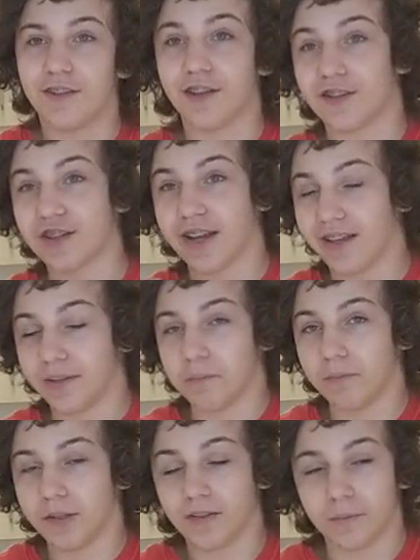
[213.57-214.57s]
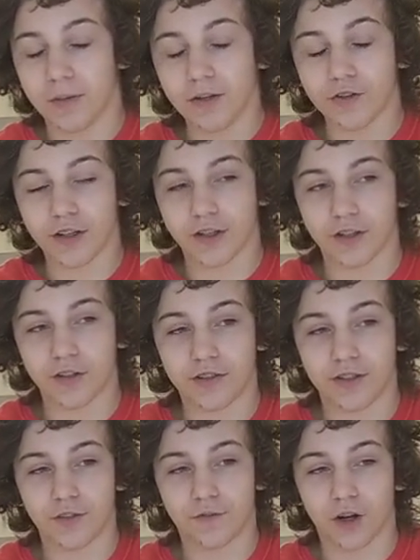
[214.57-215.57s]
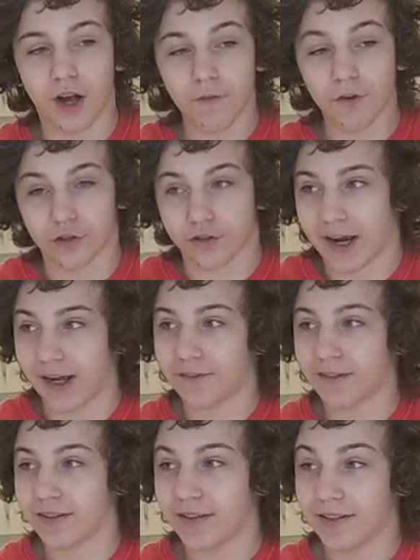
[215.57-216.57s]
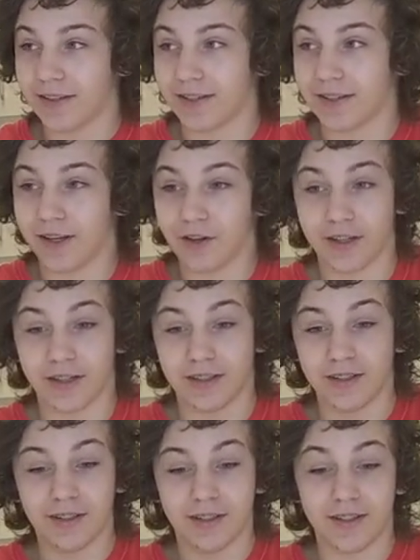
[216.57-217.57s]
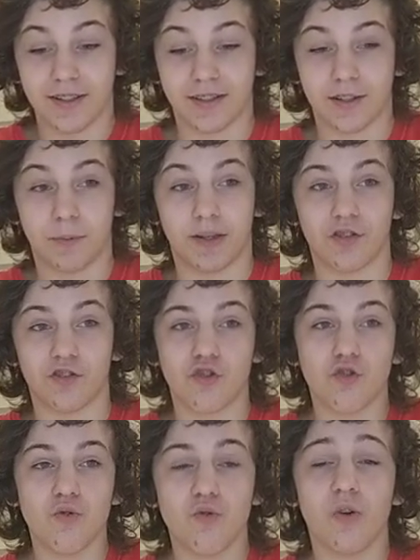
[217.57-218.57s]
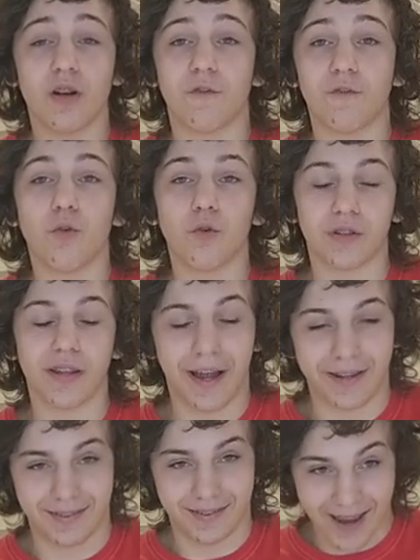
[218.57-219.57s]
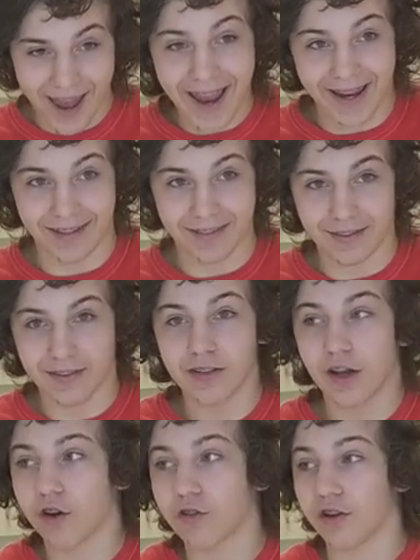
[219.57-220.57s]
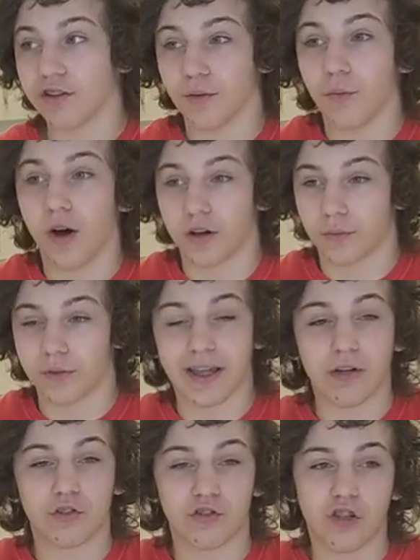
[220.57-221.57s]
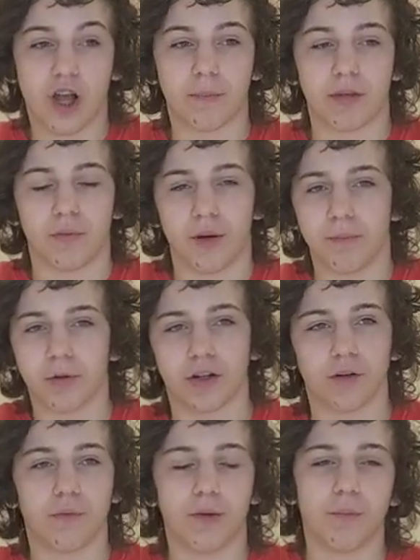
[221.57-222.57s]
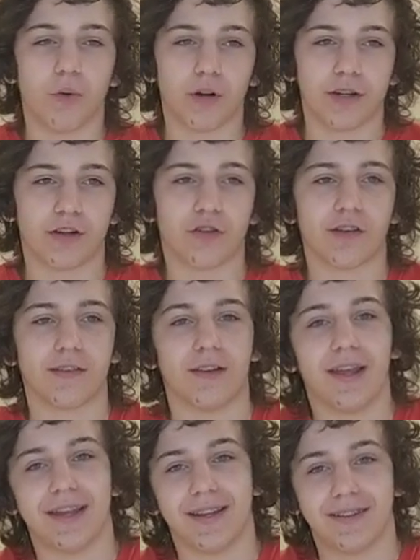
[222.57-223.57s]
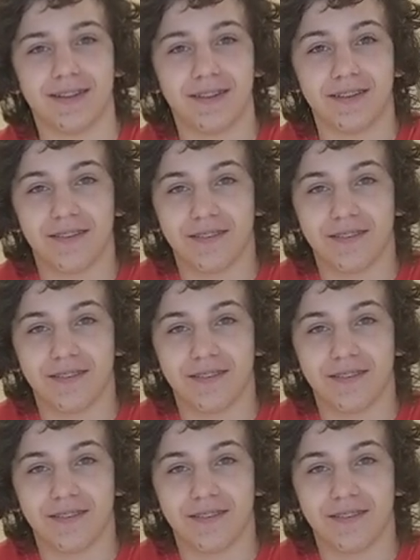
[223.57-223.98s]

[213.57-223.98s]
such as military uses for hovercrafts that can carry things as big as 2 full-size tanks across the water without stopping when boarding across the land.